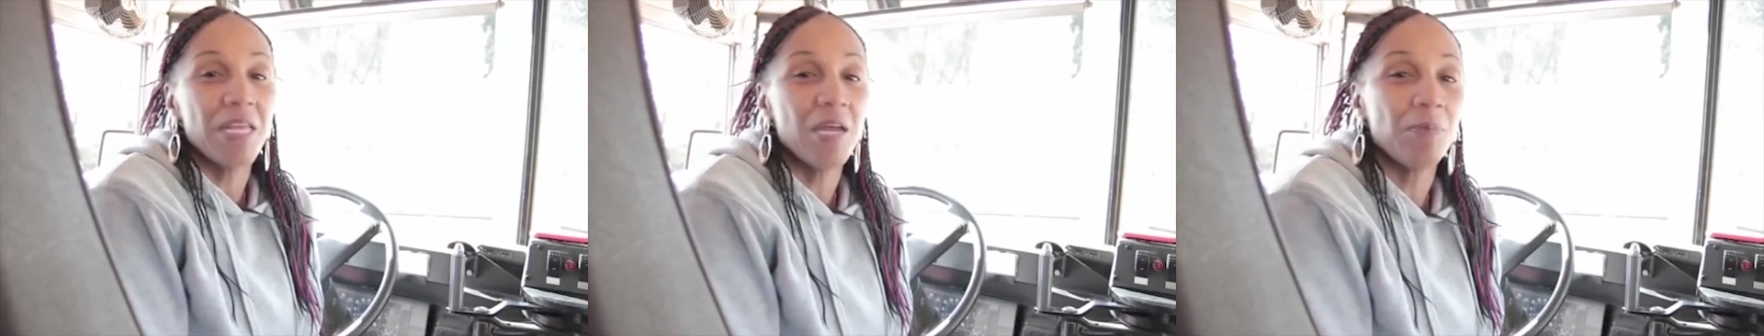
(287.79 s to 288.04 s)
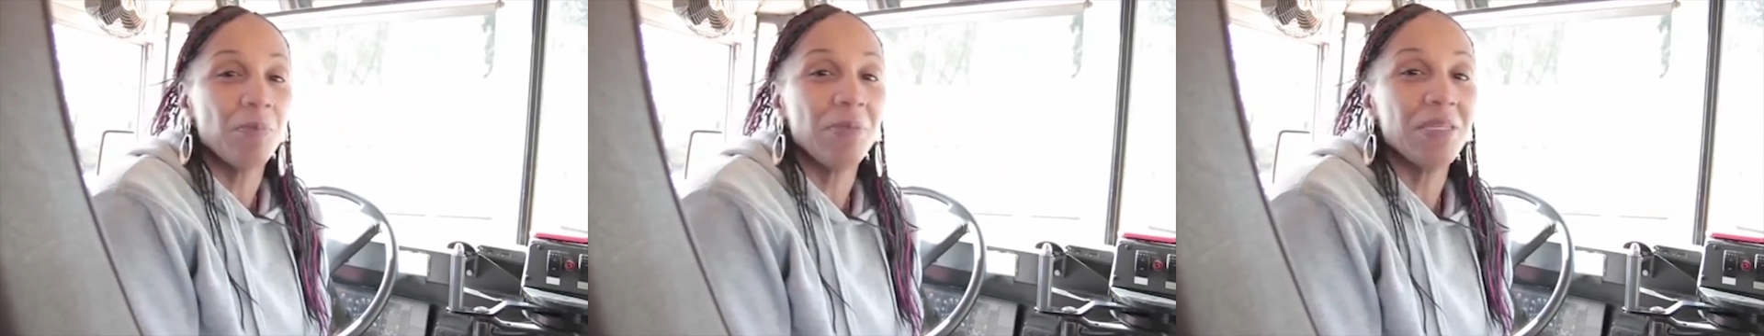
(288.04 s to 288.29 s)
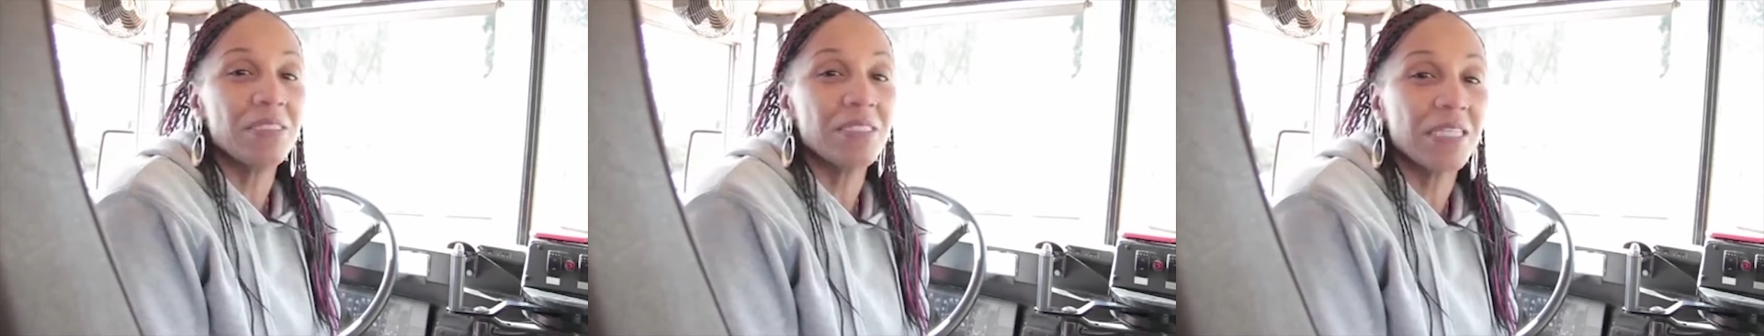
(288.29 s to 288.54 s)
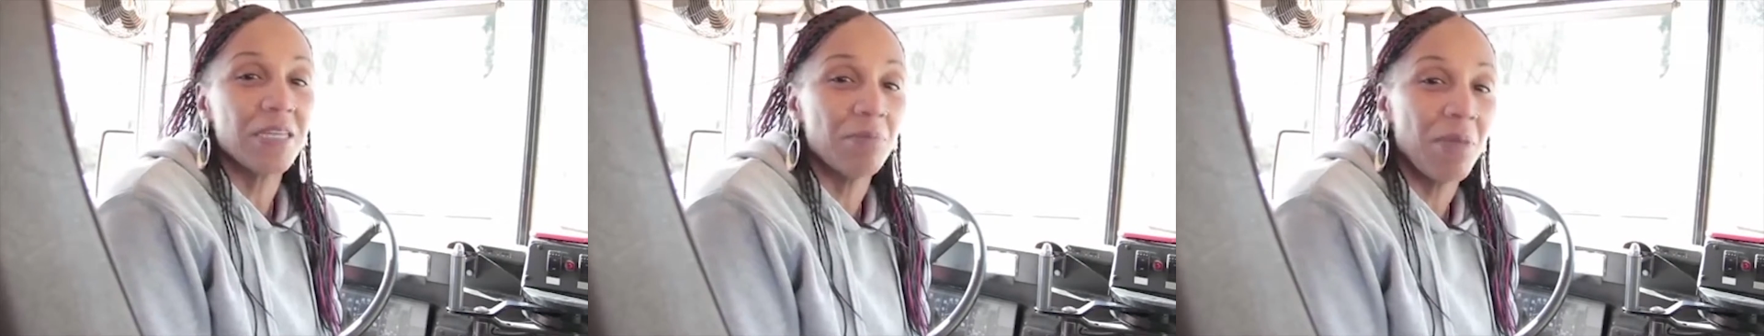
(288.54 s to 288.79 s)
helping me
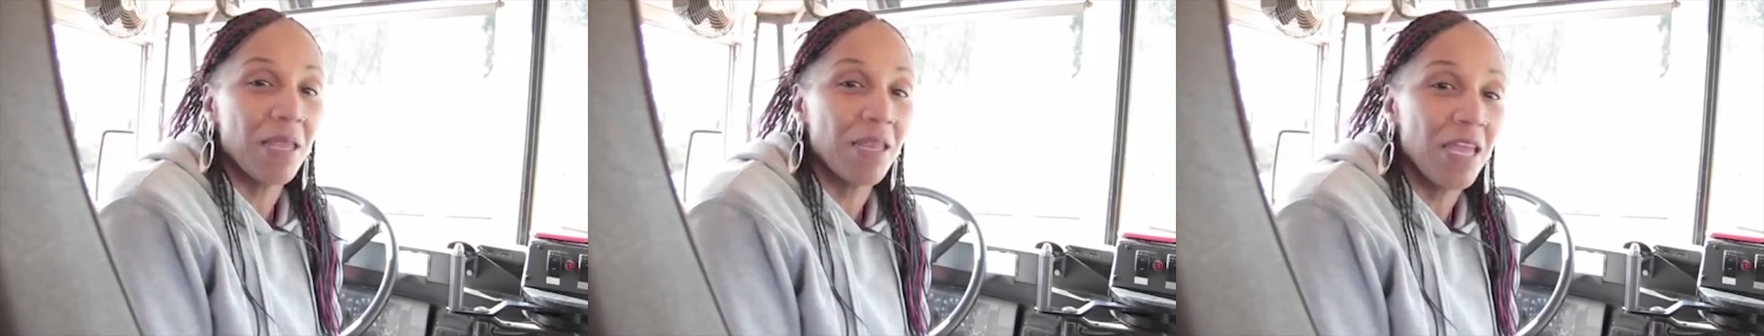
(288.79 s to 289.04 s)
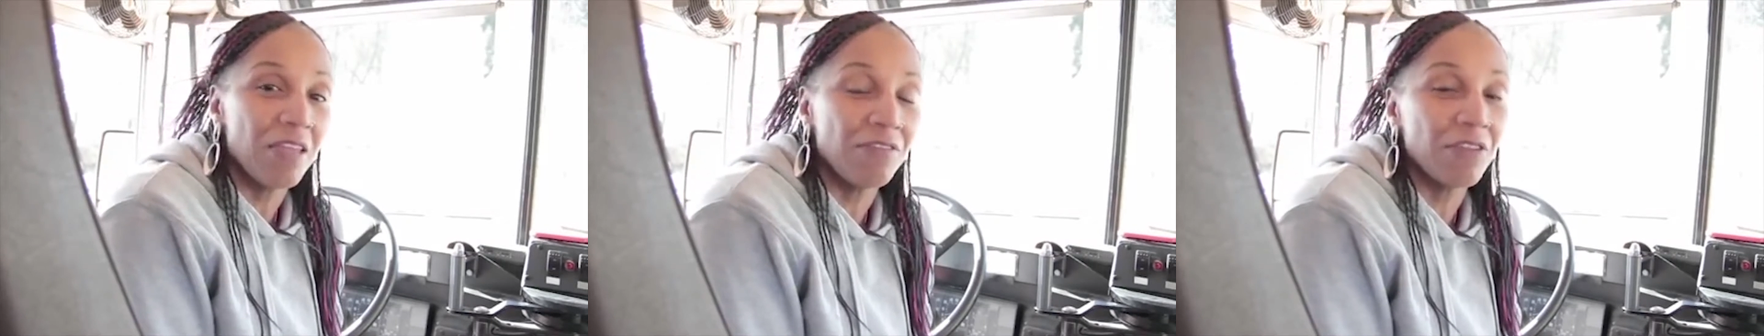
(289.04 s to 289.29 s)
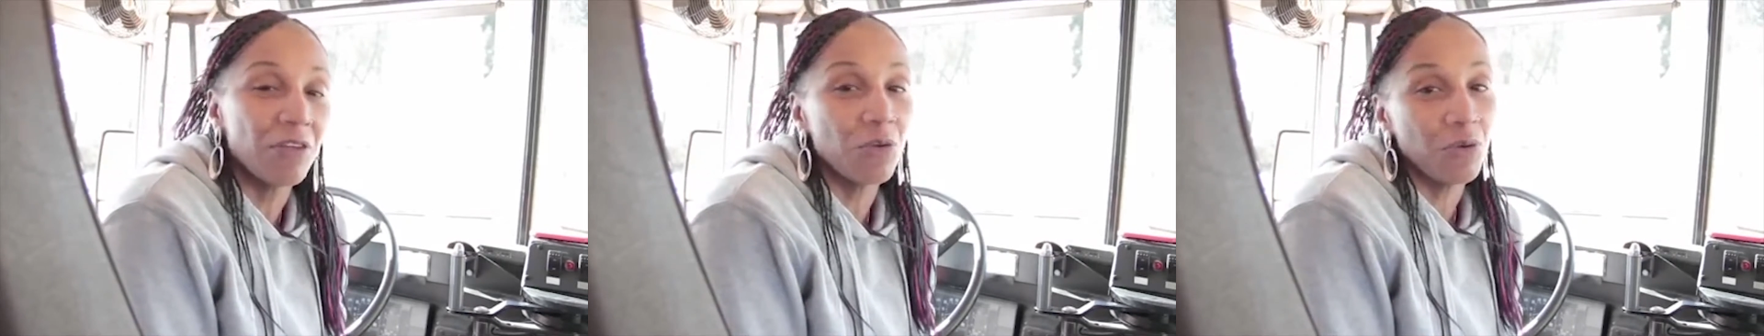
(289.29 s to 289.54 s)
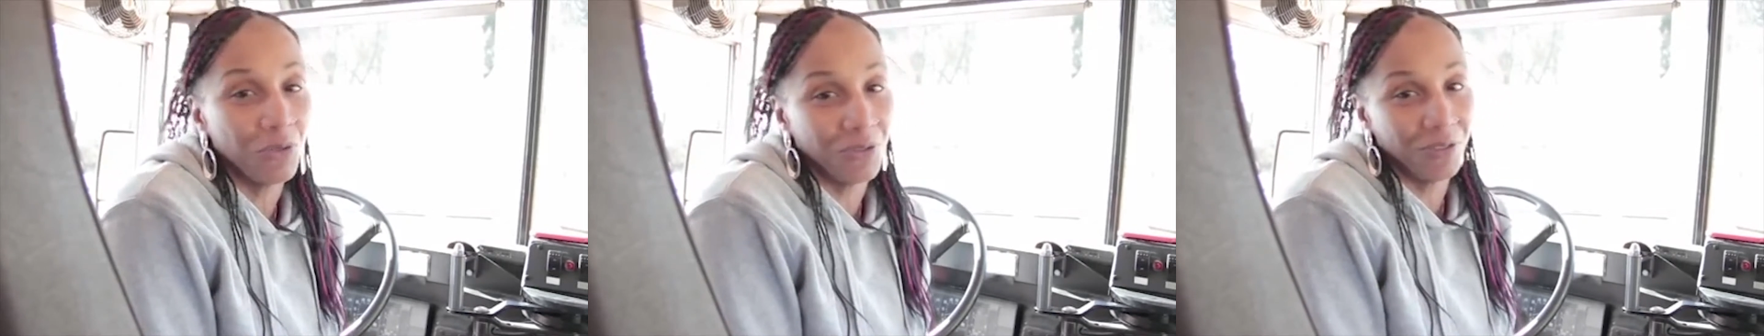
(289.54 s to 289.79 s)
to get my life in
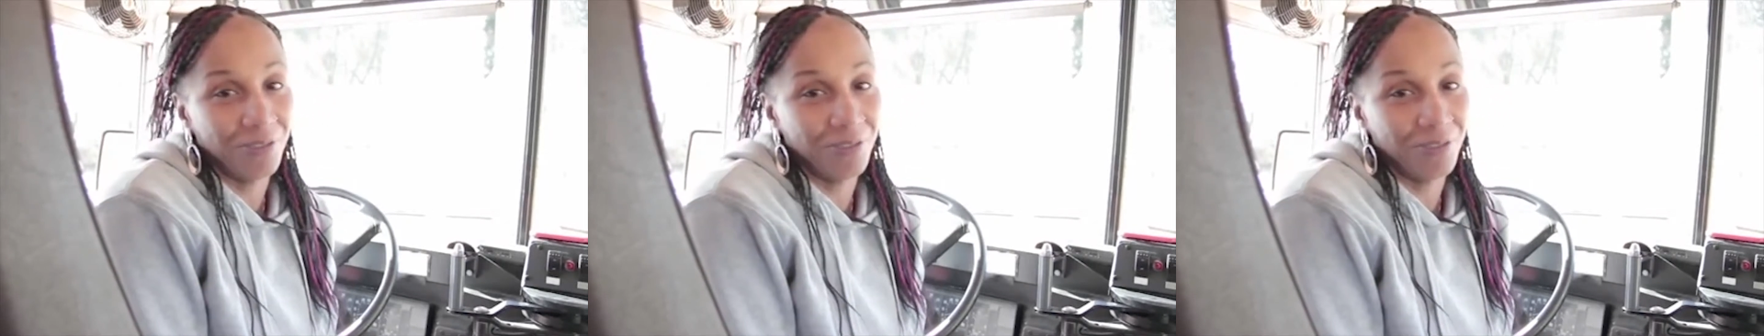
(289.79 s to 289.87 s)
order.